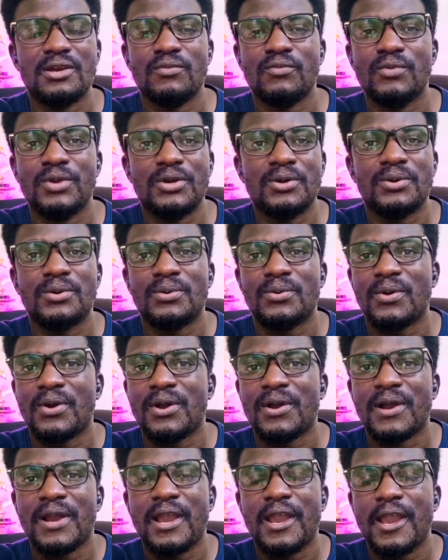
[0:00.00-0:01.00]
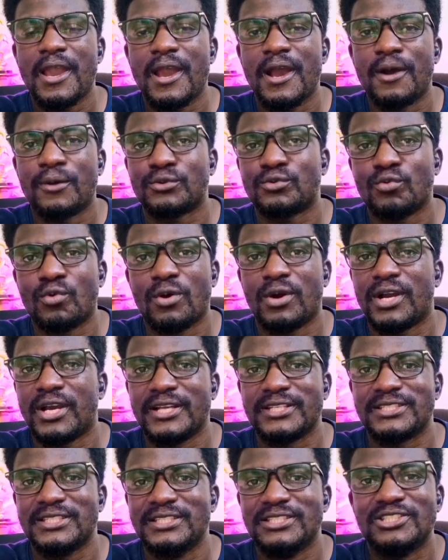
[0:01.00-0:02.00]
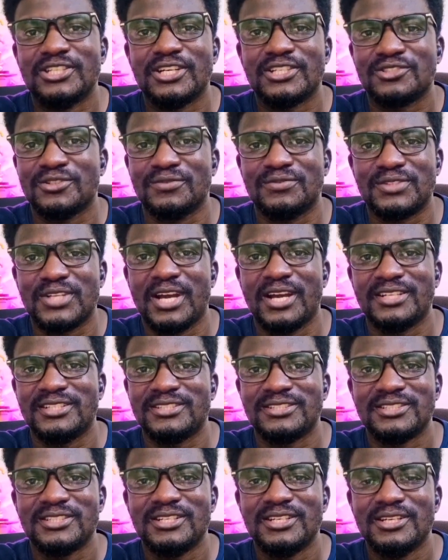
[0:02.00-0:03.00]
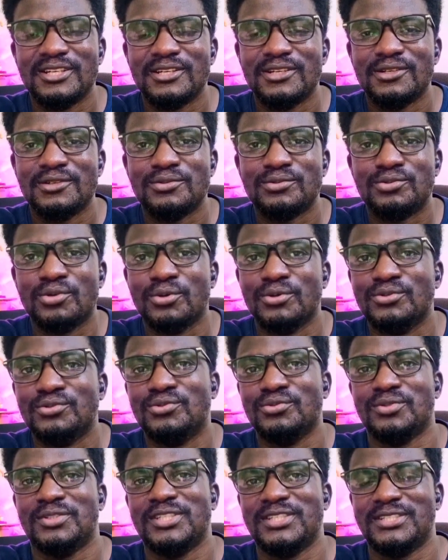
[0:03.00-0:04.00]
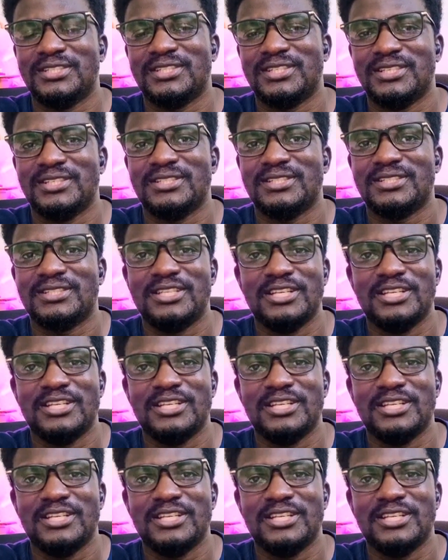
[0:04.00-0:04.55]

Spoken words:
Real health workers in charge of that don't do these things.